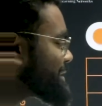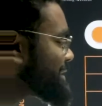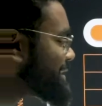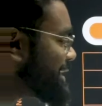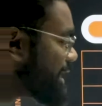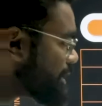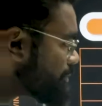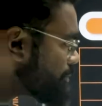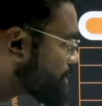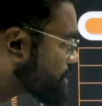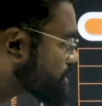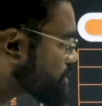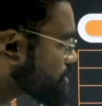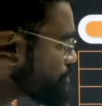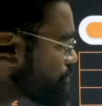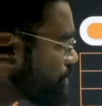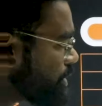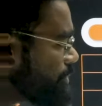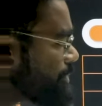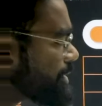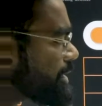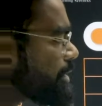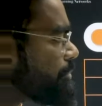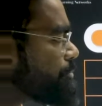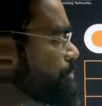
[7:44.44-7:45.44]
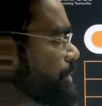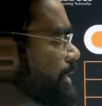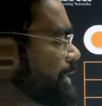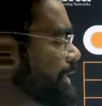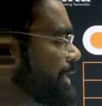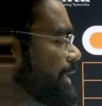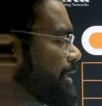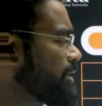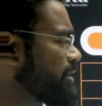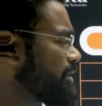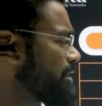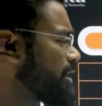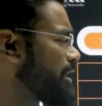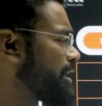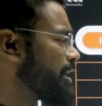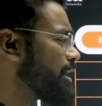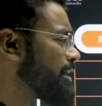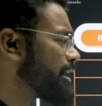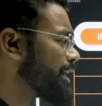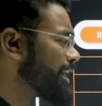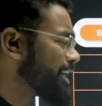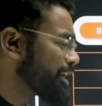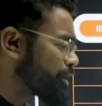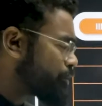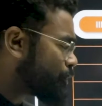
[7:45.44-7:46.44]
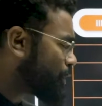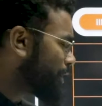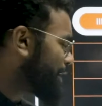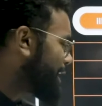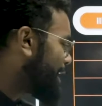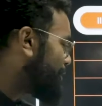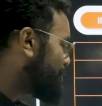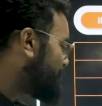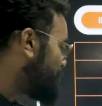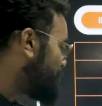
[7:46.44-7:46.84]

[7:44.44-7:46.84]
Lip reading: syllabus will be completed, including